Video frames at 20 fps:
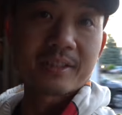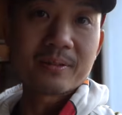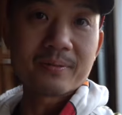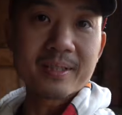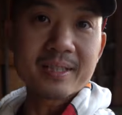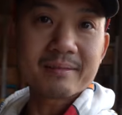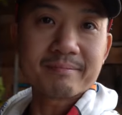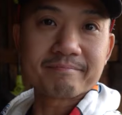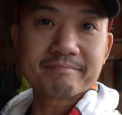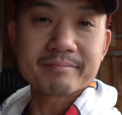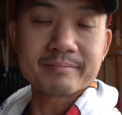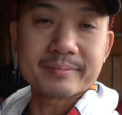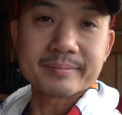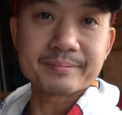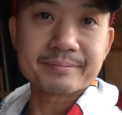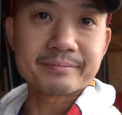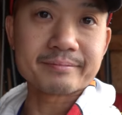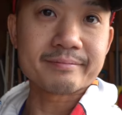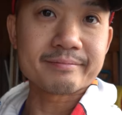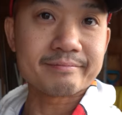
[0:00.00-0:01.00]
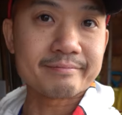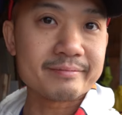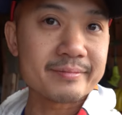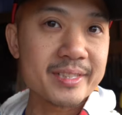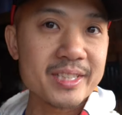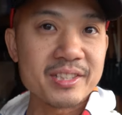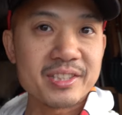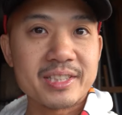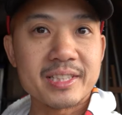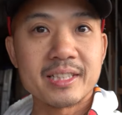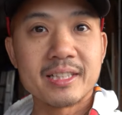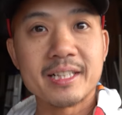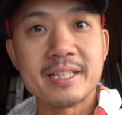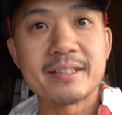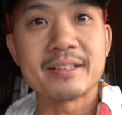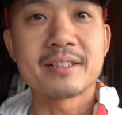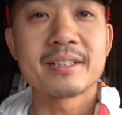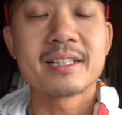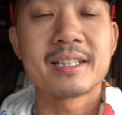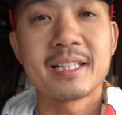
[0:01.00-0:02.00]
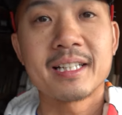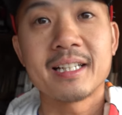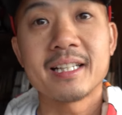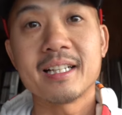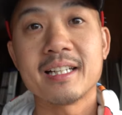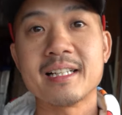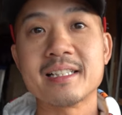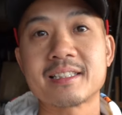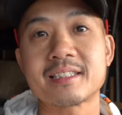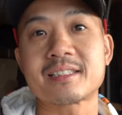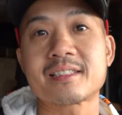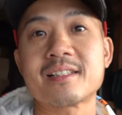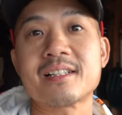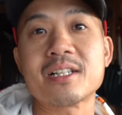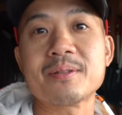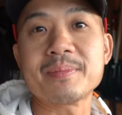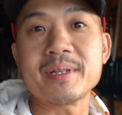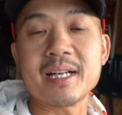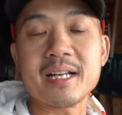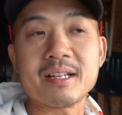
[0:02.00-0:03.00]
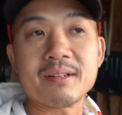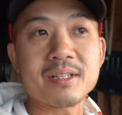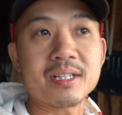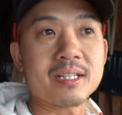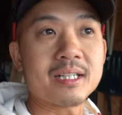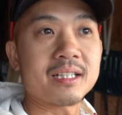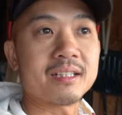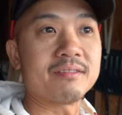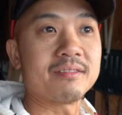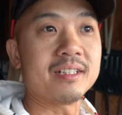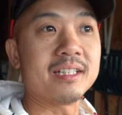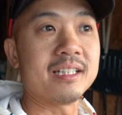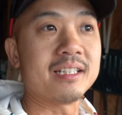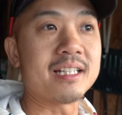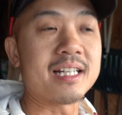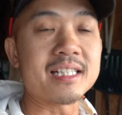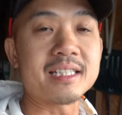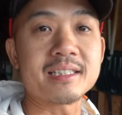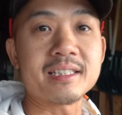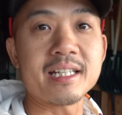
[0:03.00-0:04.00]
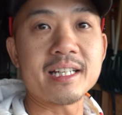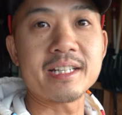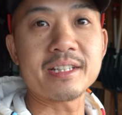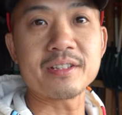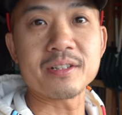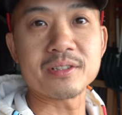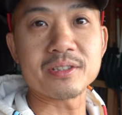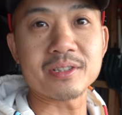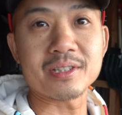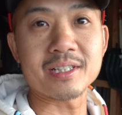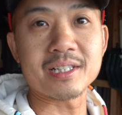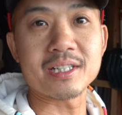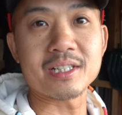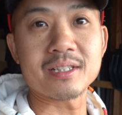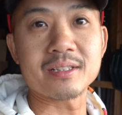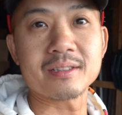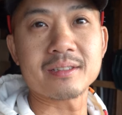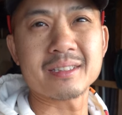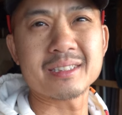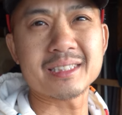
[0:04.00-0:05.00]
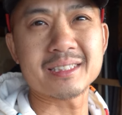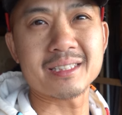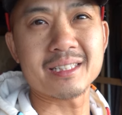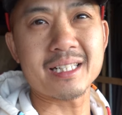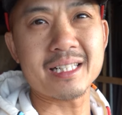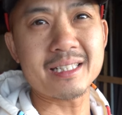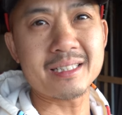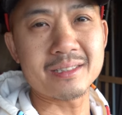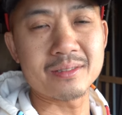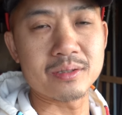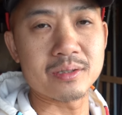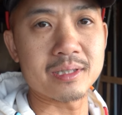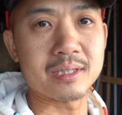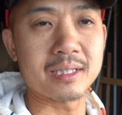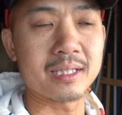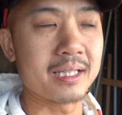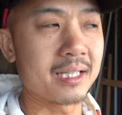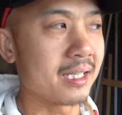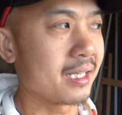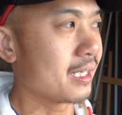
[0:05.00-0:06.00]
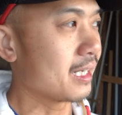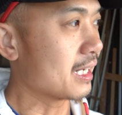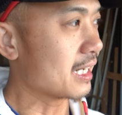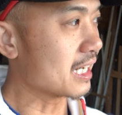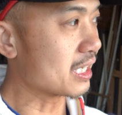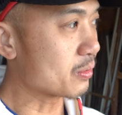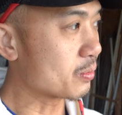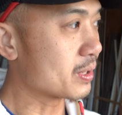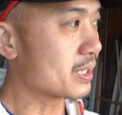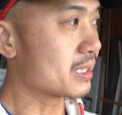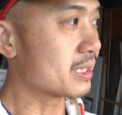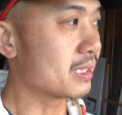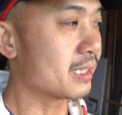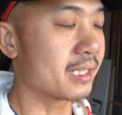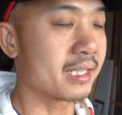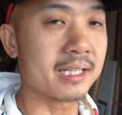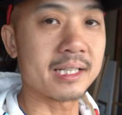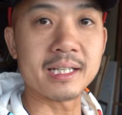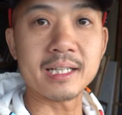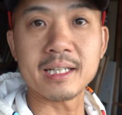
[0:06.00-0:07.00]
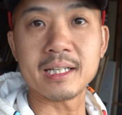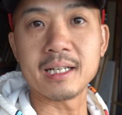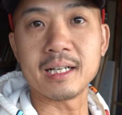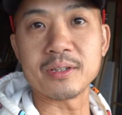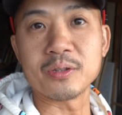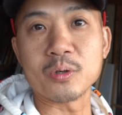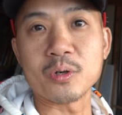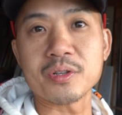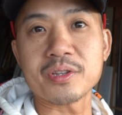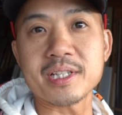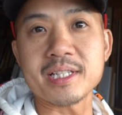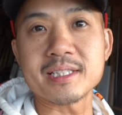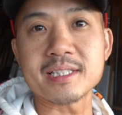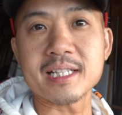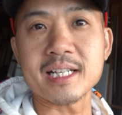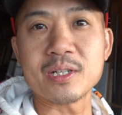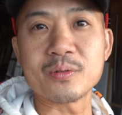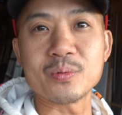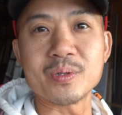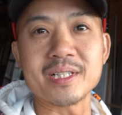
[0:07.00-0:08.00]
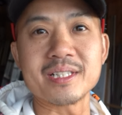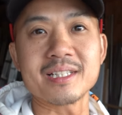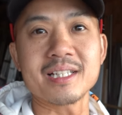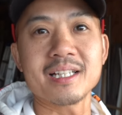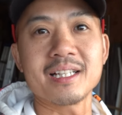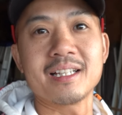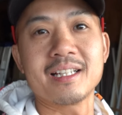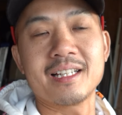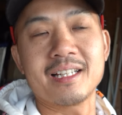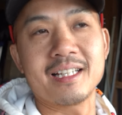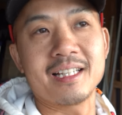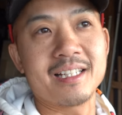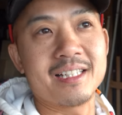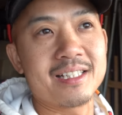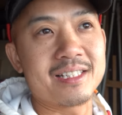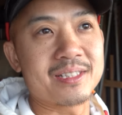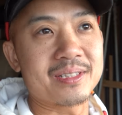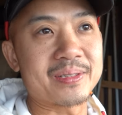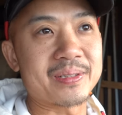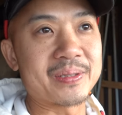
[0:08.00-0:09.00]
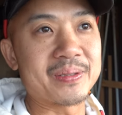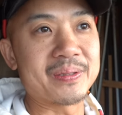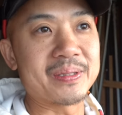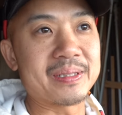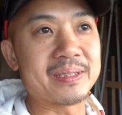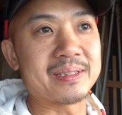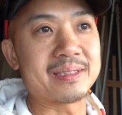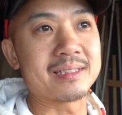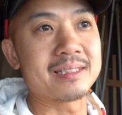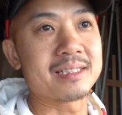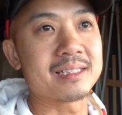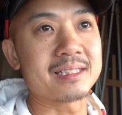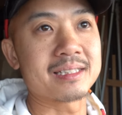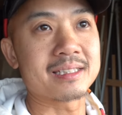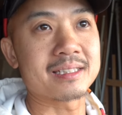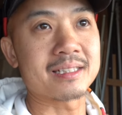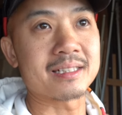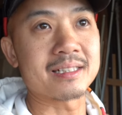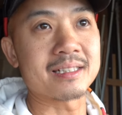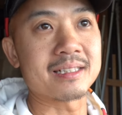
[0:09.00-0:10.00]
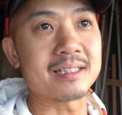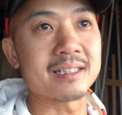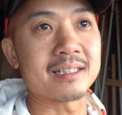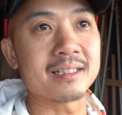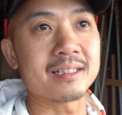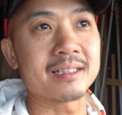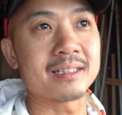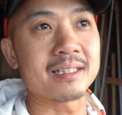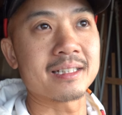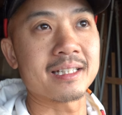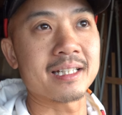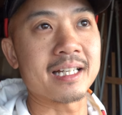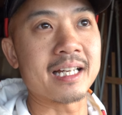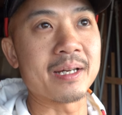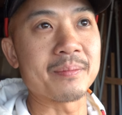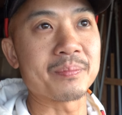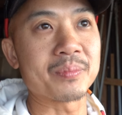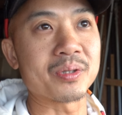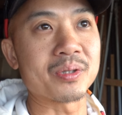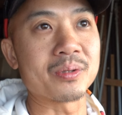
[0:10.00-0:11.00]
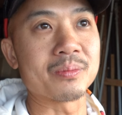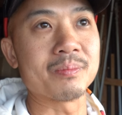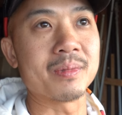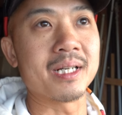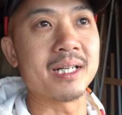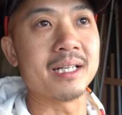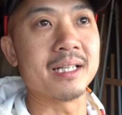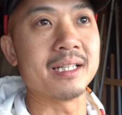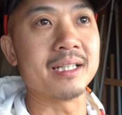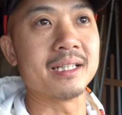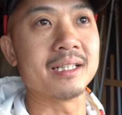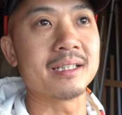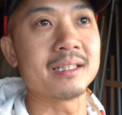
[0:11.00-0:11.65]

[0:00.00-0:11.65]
you know what, you'll see later. It's gonna be a really nice day. There's a slight headwind, northeast headwind, so it's gonna hamper my